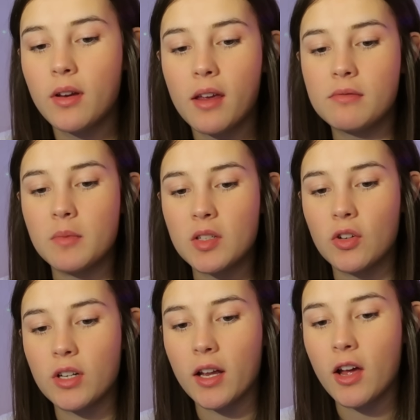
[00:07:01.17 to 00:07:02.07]
gives me
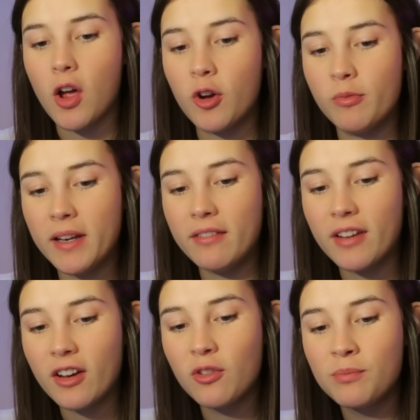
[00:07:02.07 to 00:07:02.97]
such like a homely
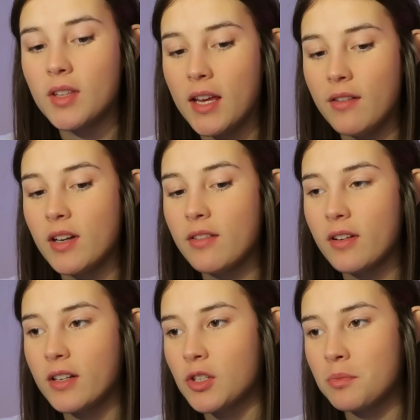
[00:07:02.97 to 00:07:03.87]
feel. Even if
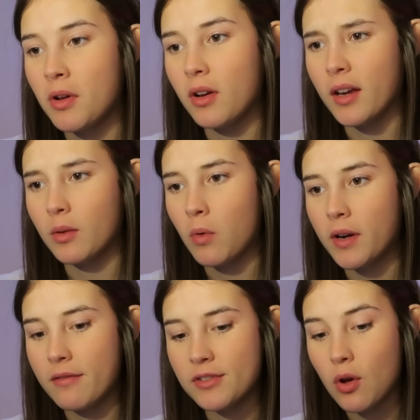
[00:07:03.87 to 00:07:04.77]
I just put like
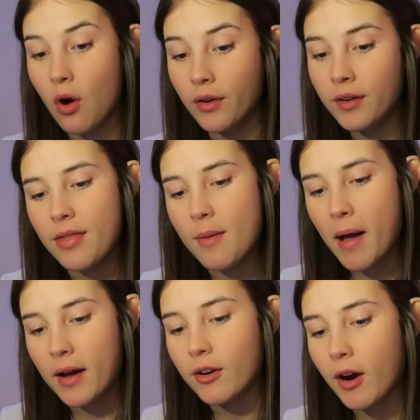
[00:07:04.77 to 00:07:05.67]
whatever's on in the
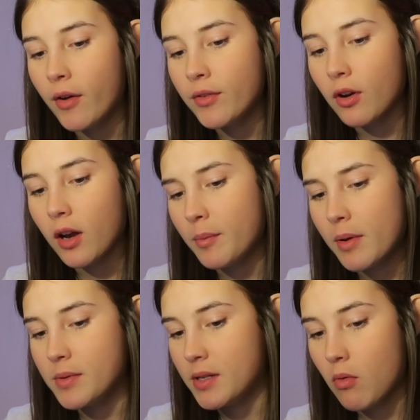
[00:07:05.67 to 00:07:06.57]
background on like
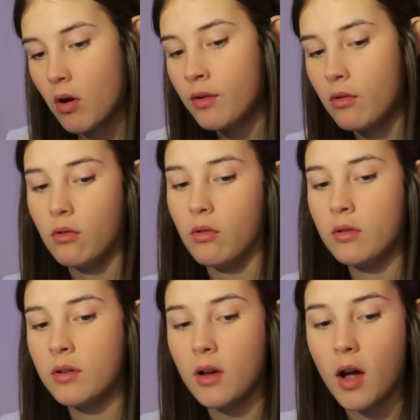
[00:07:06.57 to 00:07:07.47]
BBC One or
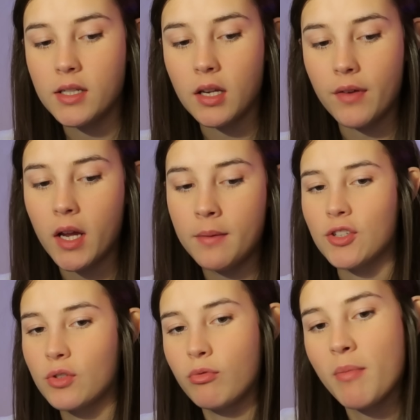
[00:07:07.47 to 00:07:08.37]
ITV,
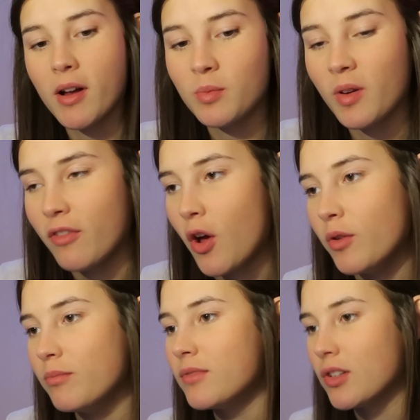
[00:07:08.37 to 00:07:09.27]
just reminds me of
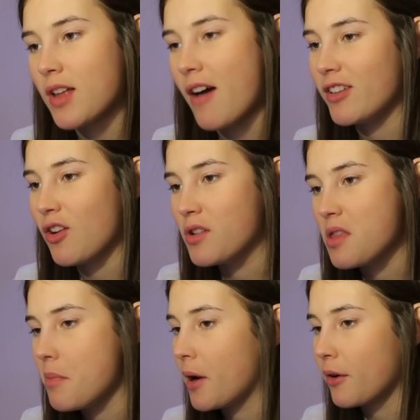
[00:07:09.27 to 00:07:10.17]
home, just having it on in
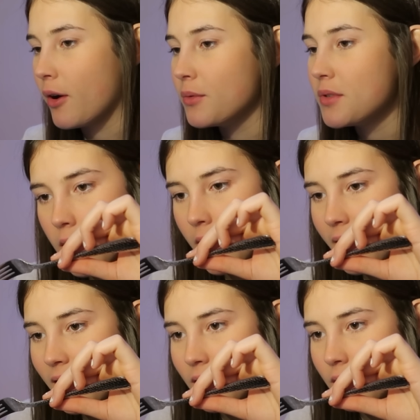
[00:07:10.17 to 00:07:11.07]
the background.
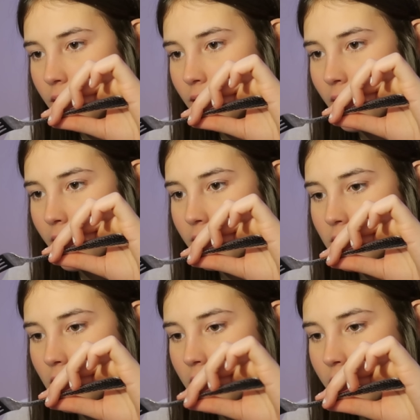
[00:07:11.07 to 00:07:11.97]
Okay, there is
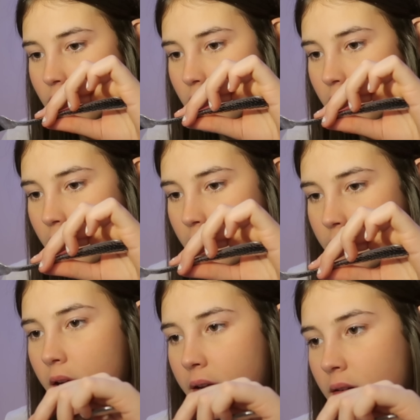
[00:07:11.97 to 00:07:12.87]
literally
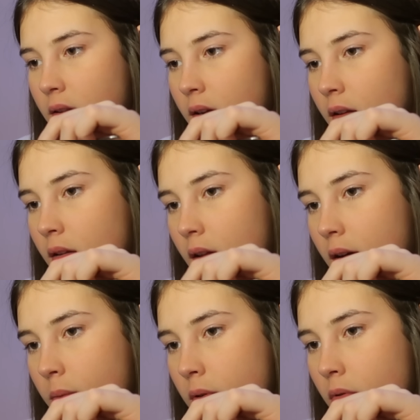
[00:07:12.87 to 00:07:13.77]
anything that I wanna